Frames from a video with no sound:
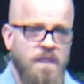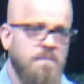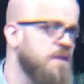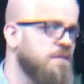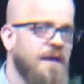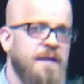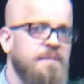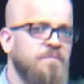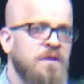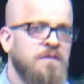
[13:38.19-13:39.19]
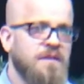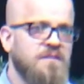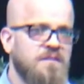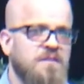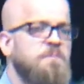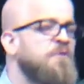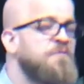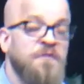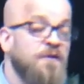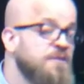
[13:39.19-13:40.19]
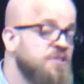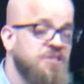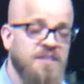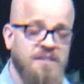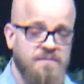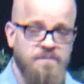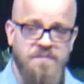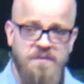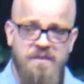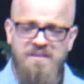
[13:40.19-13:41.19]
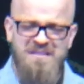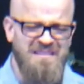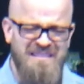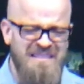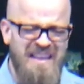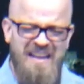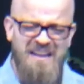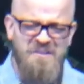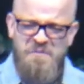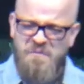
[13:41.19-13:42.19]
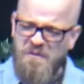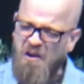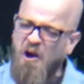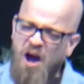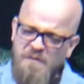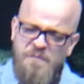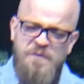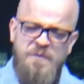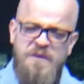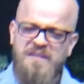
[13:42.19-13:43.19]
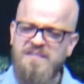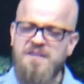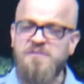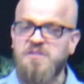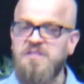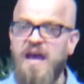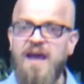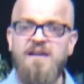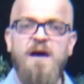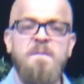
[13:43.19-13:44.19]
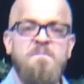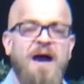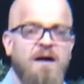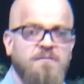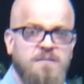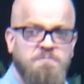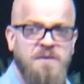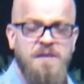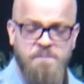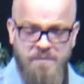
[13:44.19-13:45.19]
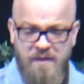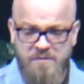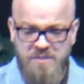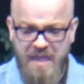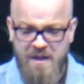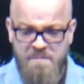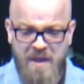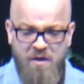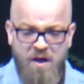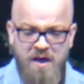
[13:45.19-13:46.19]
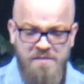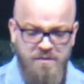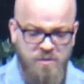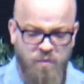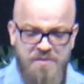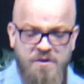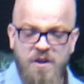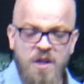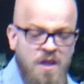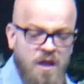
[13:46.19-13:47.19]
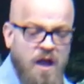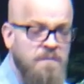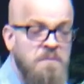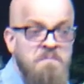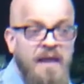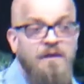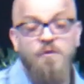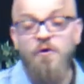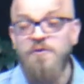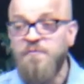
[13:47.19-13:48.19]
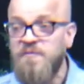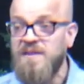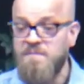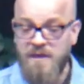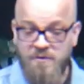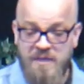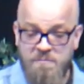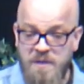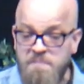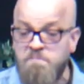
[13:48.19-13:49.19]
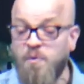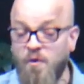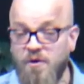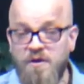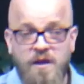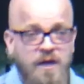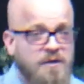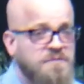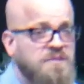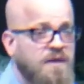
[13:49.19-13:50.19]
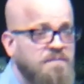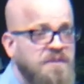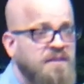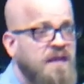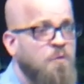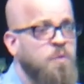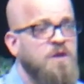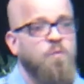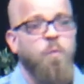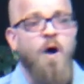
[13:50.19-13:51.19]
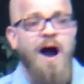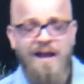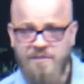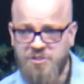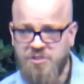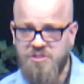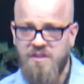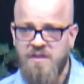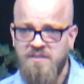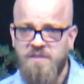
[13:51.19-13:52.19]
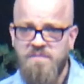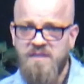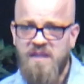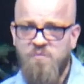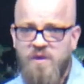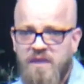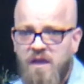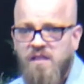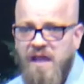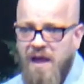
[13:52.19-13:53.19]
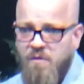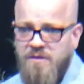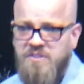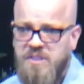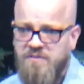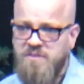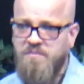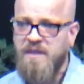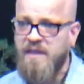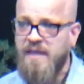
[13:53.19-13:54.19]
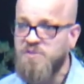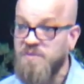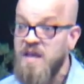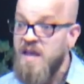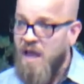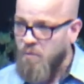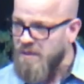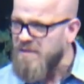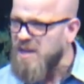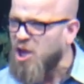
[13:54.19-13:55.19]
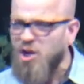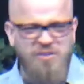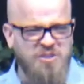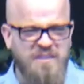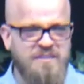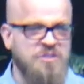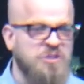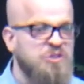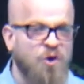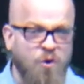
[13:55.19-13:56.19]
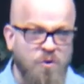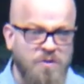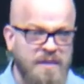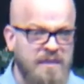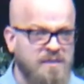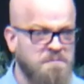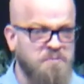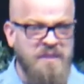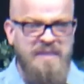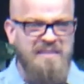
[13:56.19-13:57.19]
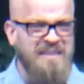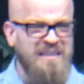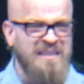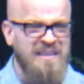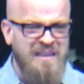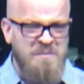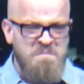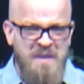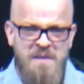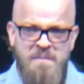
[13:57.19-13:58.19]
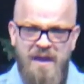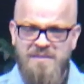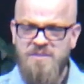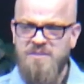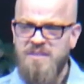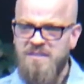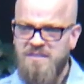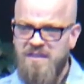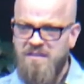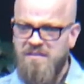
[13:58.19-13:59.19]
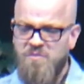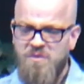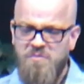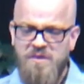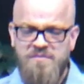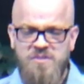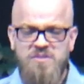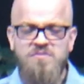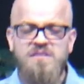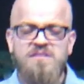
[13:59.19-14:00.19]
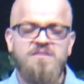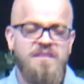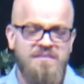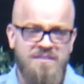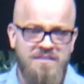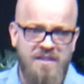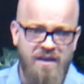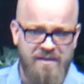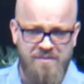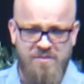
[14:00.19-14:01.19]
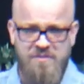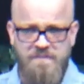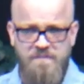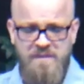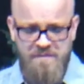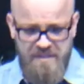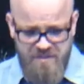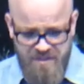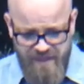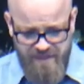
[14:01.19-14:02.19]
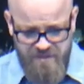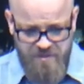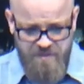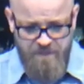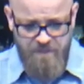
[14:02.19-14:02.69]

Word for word: I mean, like, like the perversion, the negative, awful things that are said about people, that are said about others, whether um, male or female, can be born of something that we watch, something that we allow ourselves to be engaged with. And we're living in a culture that just totally and completely minimizes this. We've so desensitized these things.